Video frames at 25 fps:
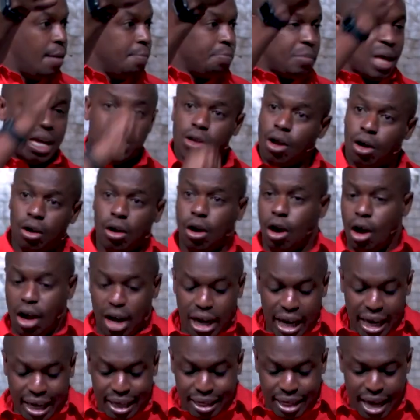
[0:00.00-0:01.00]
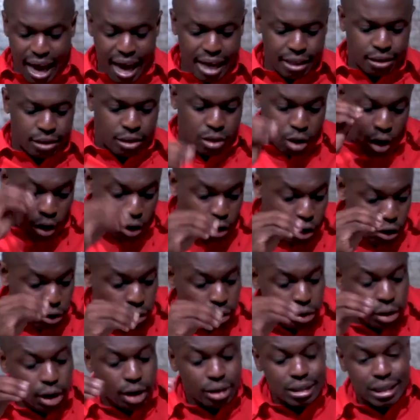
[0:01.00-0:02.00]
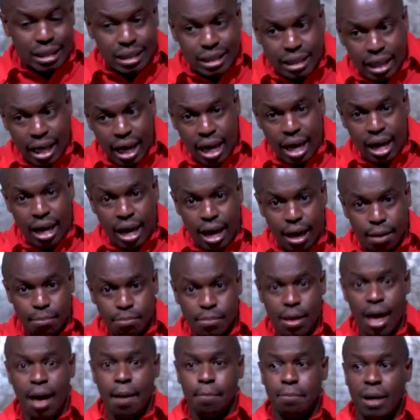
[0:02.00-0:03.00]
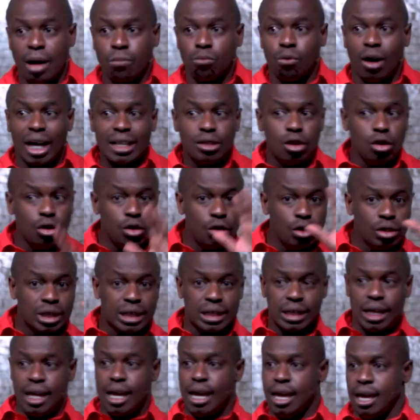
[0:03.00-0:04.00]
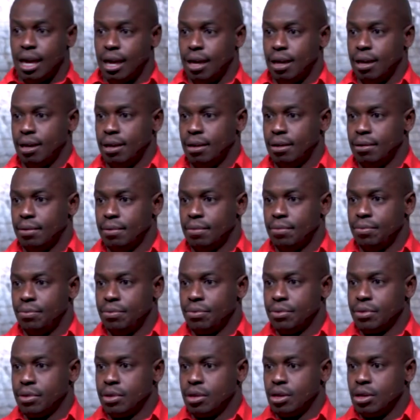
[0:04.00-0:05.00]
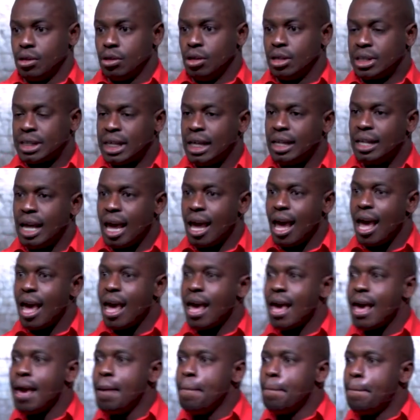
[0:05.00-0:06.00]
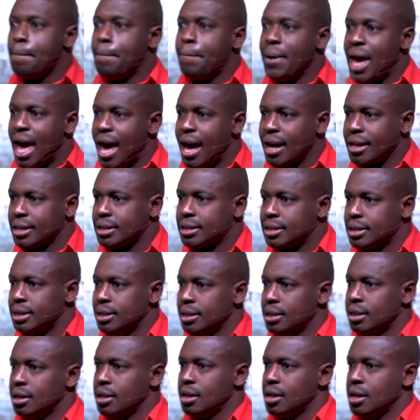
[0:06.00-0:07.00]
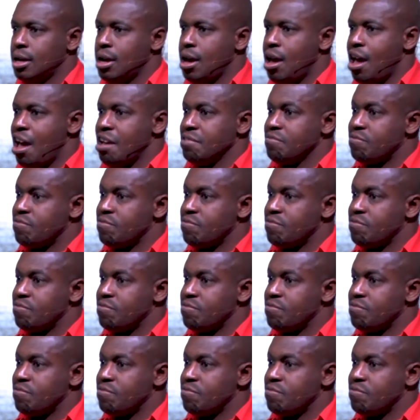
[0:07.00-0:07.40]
And not only that, though you do not see him, but what do you see? You see the impact and